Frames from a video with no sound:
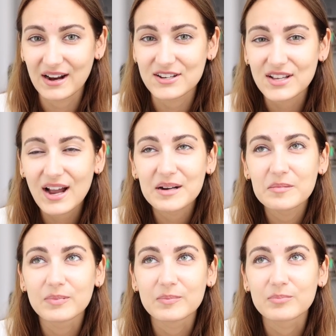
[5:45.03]
I just had
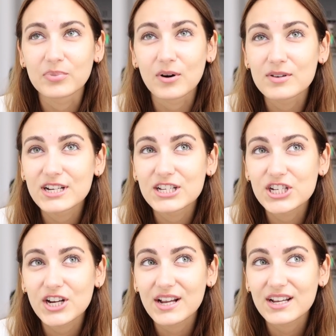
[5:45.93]
protein
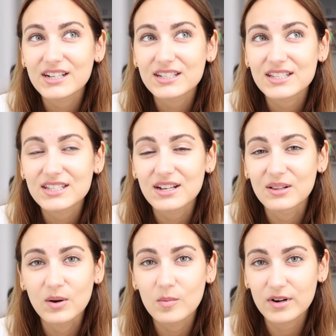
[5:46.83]
shakes, a
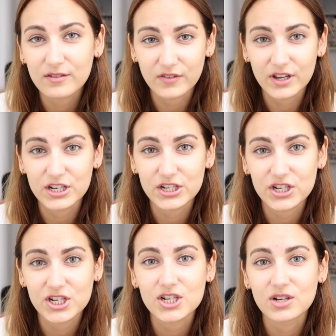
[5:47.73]
little bit of
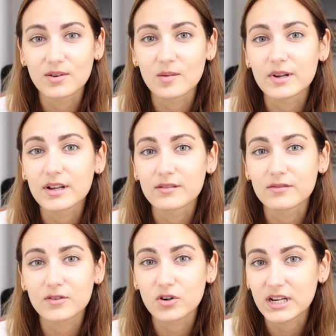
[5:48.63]
fish, a little bit of
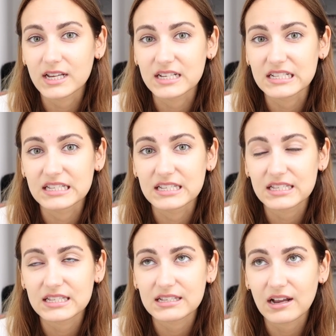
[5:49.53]
greens.